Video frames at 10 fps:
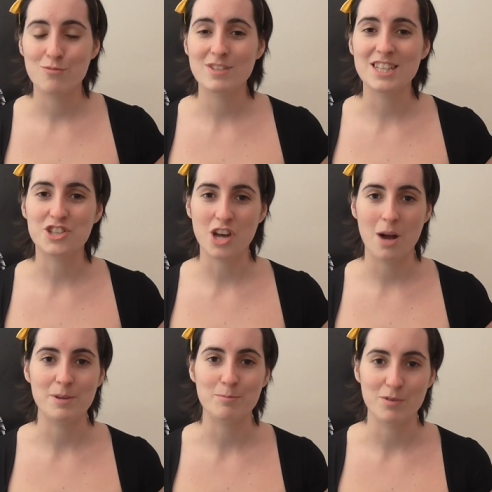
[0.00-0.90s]
A really
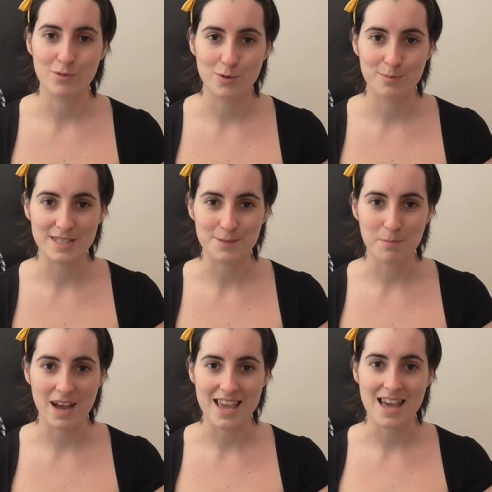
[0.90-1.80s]
charming performance
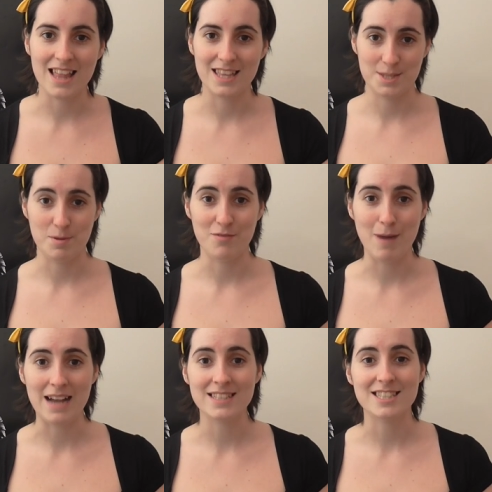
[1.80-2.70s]
by Elizabeth
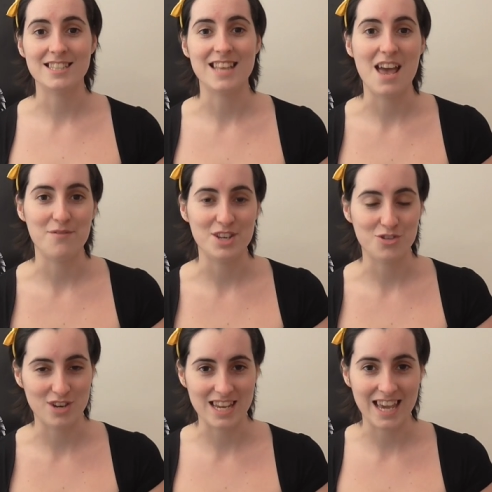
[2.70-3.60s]
Banks as Effie
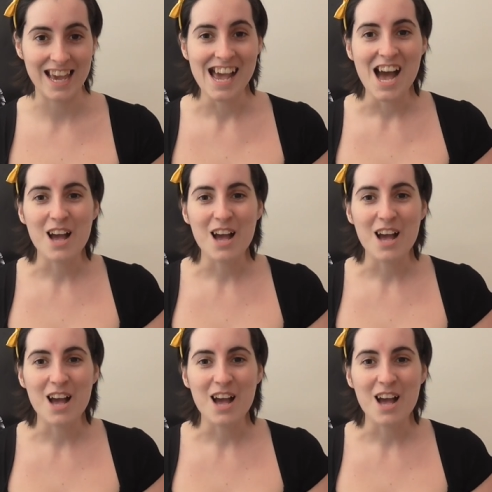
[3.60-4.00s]
Trinket.